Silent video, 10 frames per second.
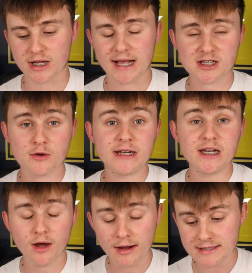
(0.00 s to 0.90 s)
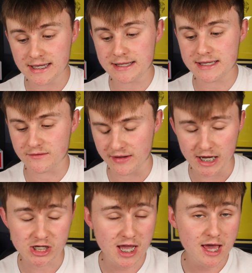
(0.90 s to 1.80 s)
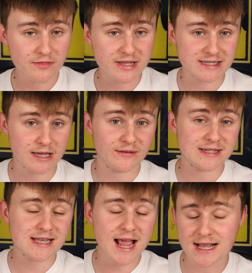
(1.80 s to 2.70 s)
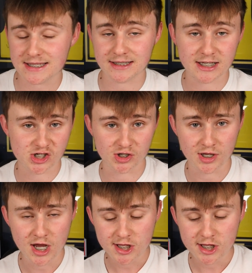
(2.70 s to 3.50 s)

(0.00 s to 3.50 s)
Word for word: At only 19 years of age, this is a fantastic addition